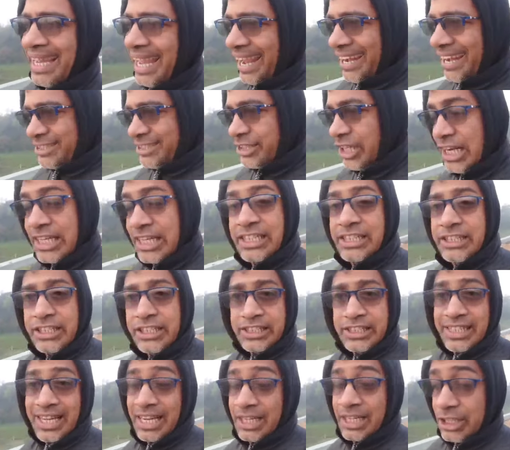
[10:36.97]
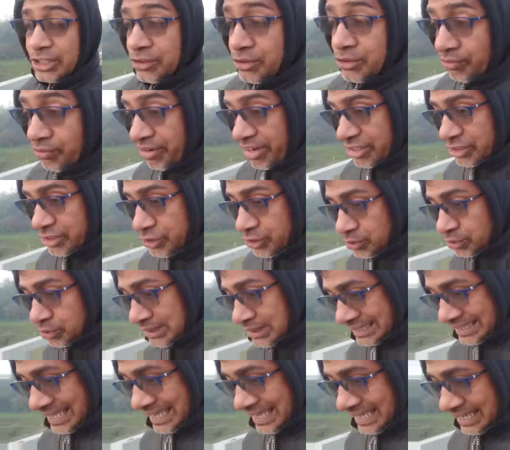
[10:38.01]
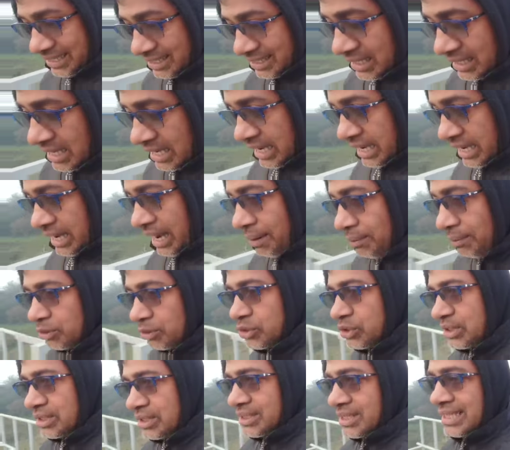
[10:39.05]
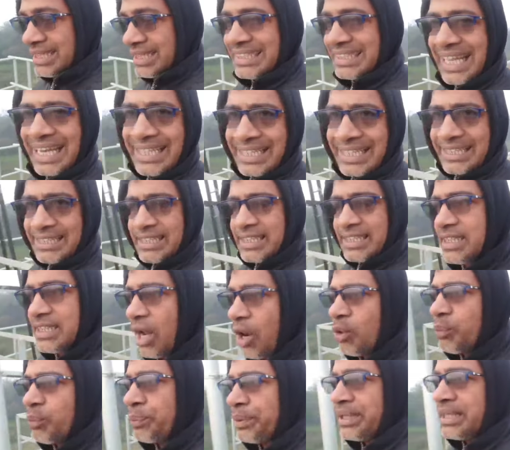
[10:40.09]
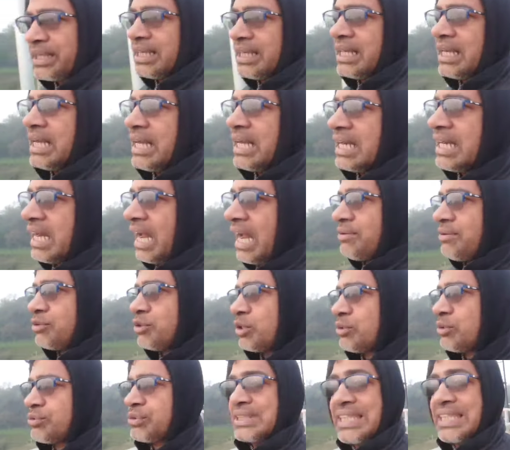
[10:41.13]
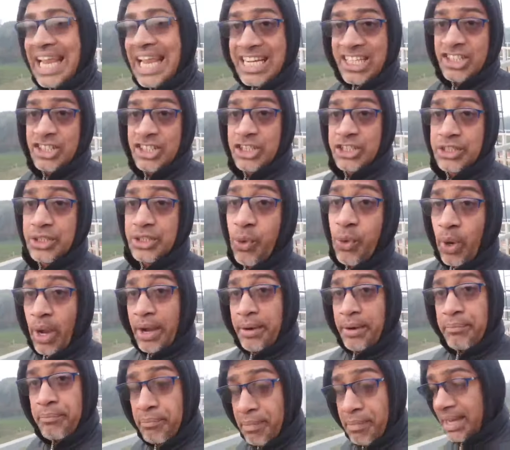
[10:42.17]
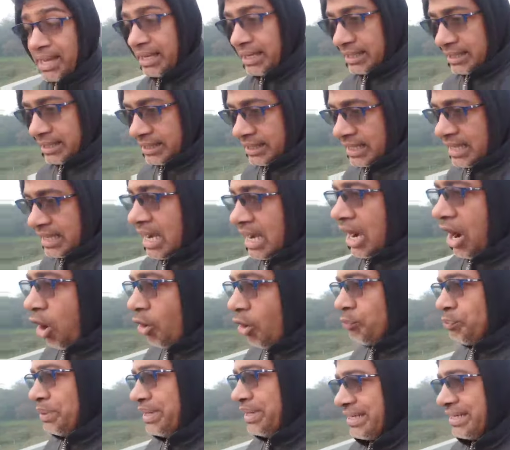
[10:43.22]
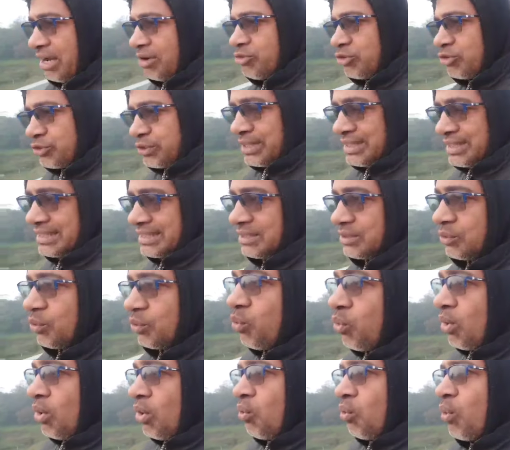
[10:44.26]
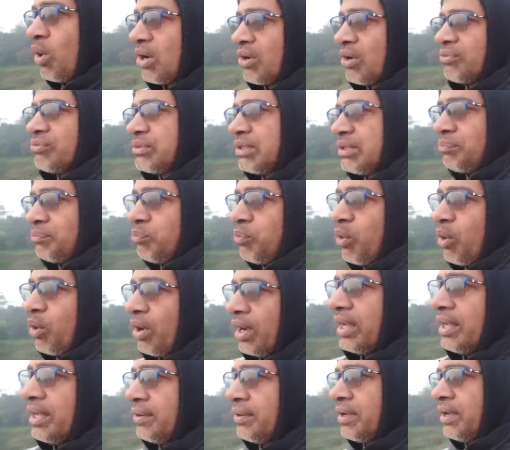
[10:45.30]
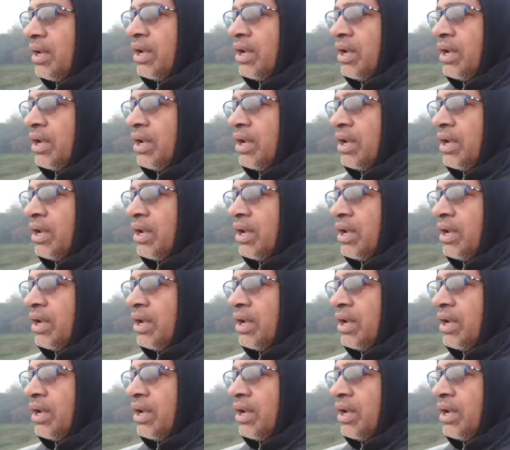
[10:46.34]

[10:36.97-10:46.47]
can sentences, like you first you think about these sentences, how many types of sentences you can make, how many types of sentences. One of the boy,